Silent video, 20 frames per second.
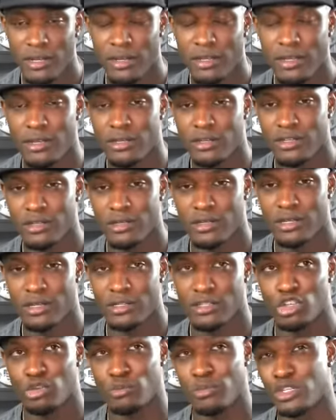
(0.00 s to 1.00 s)
and it
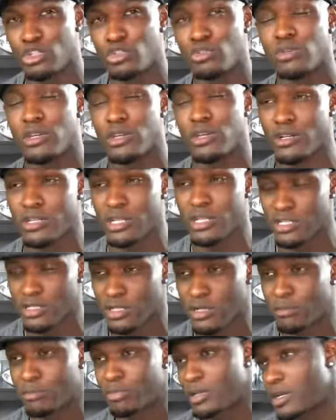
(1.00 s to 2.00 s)
took me 2 years. I just
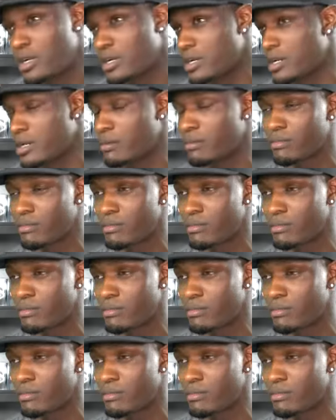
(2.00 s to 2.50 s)
completed it.